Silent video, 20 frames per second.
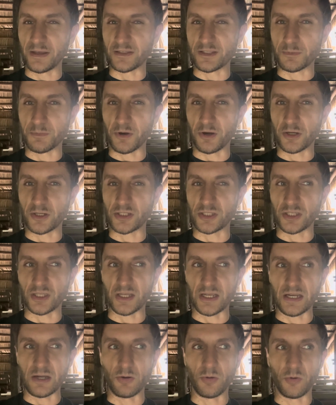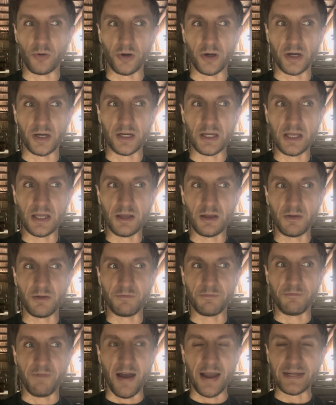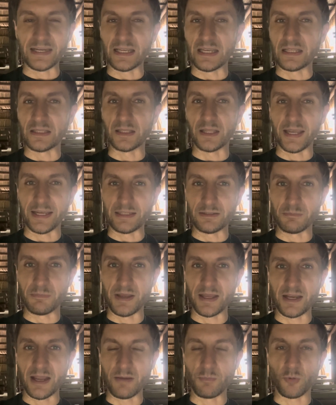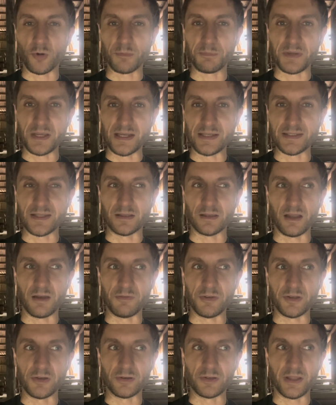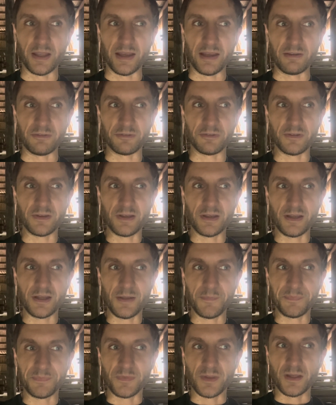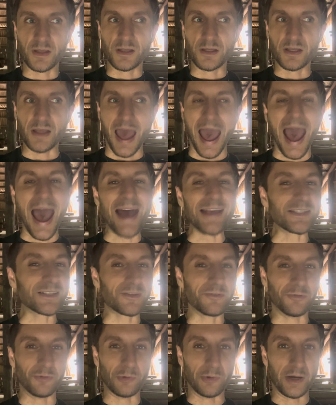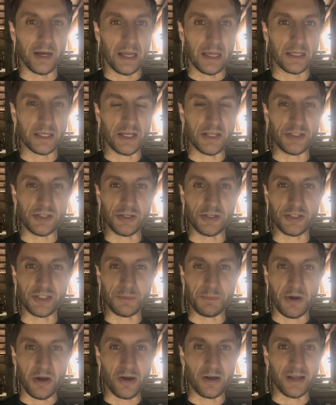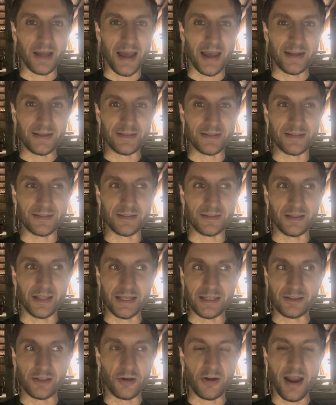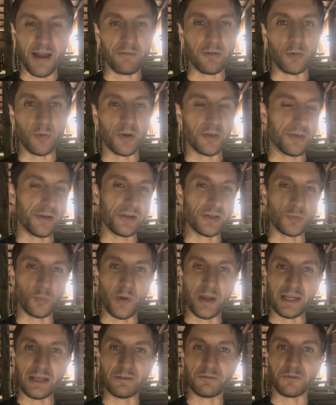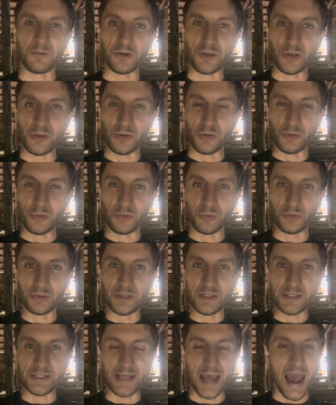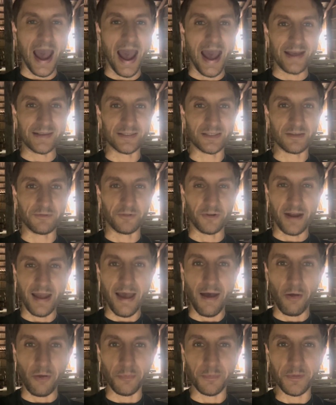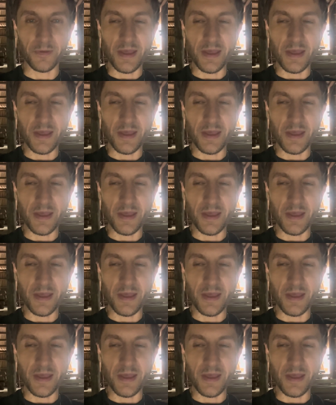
spiritually or finding enlightenment and more peace and love in your life, ask for it because your spirit guides, like, they're everywhere. They're just waiting for you to ask for help.